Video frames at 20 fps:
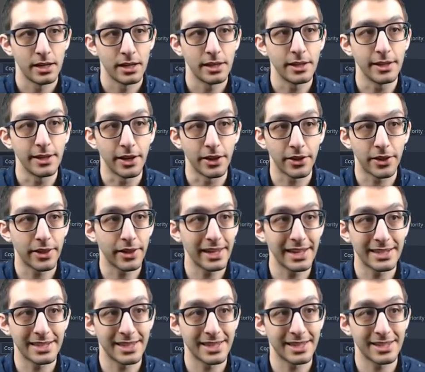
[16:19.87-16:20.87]
The other thing
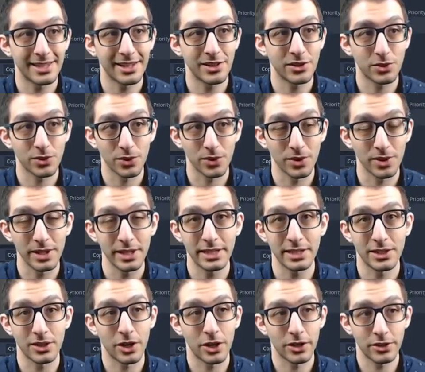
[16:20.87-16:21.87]
is that this control is
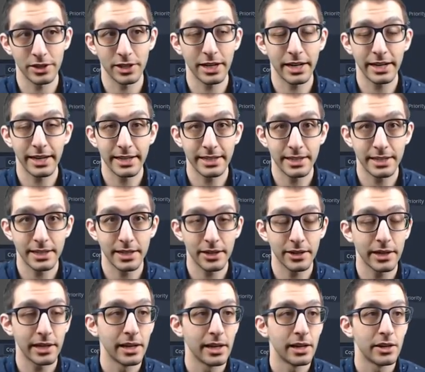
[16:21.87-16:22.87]
largely
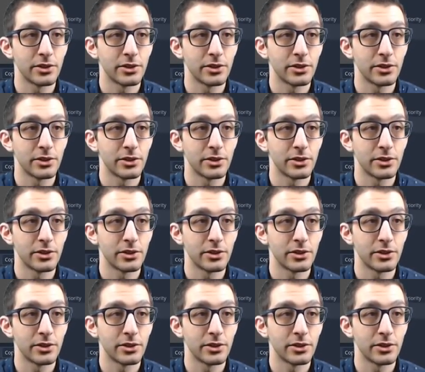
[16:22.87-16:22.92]
unnecessary.